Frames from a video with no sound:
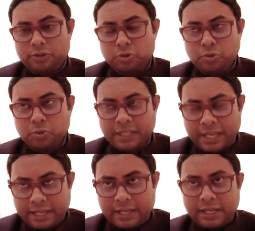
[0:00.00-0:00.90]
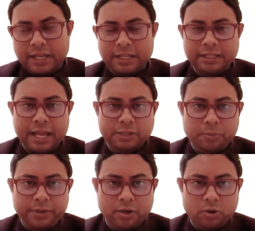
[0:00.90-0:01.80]
Do you think
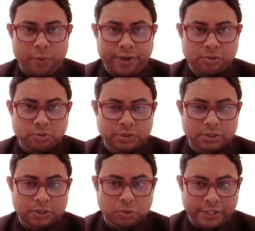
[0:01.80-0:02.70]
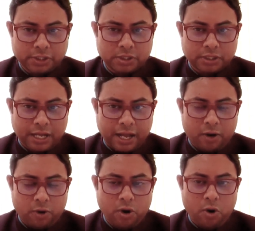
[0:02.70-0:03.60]
that we are going to a situation
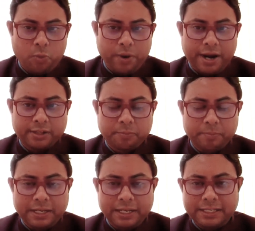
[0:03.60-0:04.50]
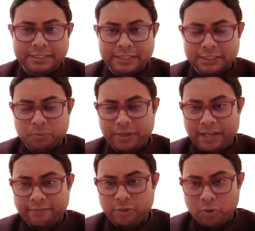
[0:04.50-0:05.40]
now where the Middle East, as
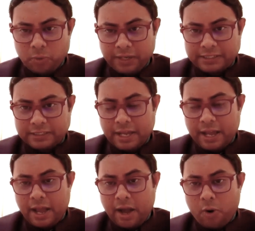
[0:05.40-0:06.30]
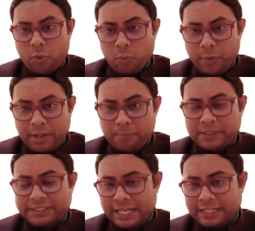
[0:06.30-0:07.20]
we have known it, will
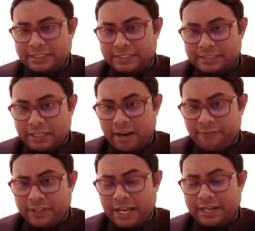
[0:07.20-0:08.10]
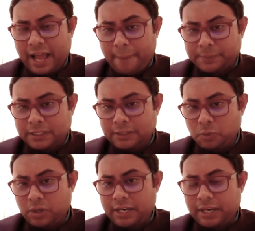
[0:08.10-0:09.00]
present itself in an
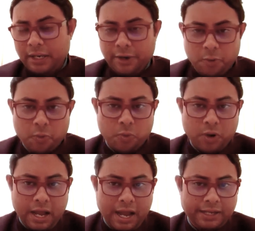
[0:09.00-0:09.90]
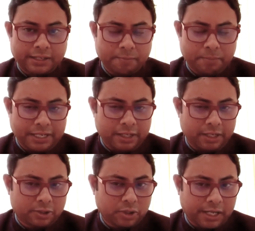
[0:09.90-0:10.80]
absolutely new and
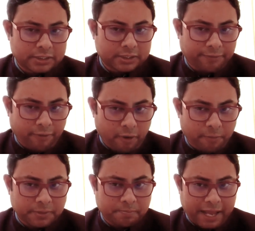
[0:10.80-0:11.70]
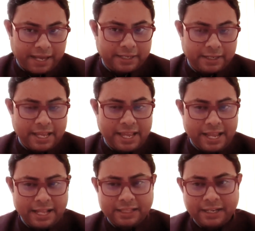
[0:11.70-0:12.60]
completely transformed manner
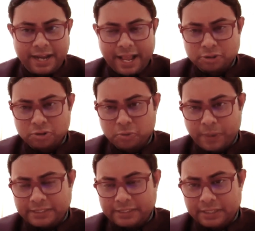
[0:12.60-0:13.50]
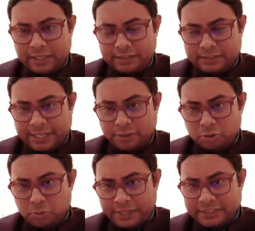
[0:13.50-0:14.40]
in the next 10
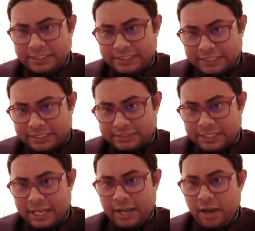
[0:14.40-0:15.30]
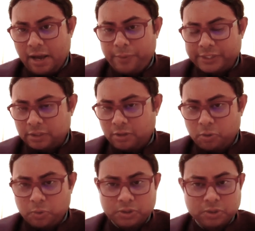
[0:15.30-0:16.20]
to 20 years, which
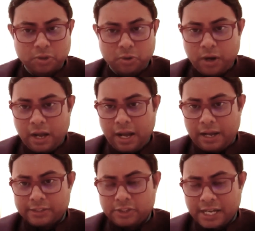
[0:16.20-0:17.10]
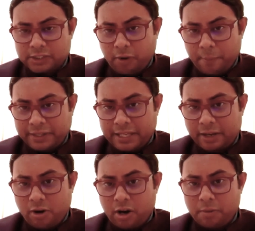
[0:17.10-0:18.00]
includes, transforming the
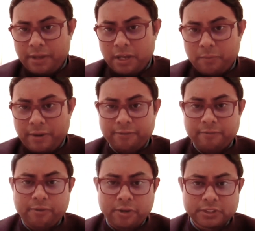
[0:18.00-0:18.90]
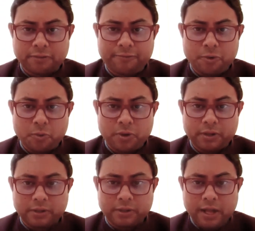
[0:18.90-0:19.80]
economy away from fossil
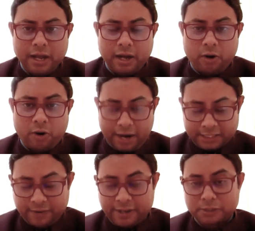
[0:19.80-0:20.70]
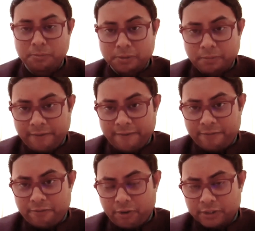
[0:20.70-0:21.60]
fuel, or as far as possible
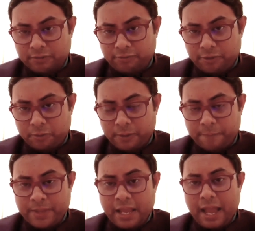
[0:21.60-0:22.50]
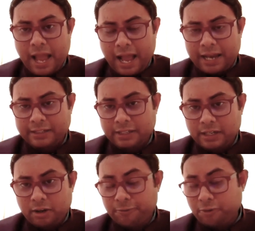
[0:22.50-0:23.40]
away from fossil fuel. And
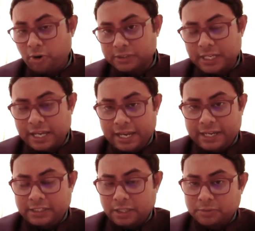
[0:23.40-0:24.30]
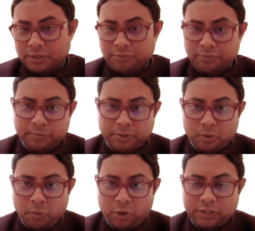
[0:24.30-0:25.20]
of course, in terms of,
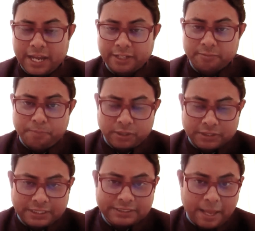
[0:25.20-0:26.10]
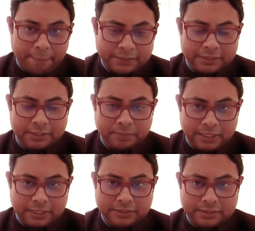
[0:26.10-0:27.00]
what kind of politics happens in the
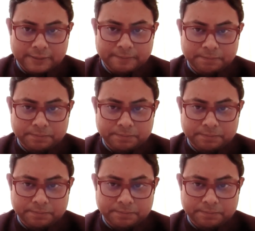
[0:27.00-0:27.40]
Middle East.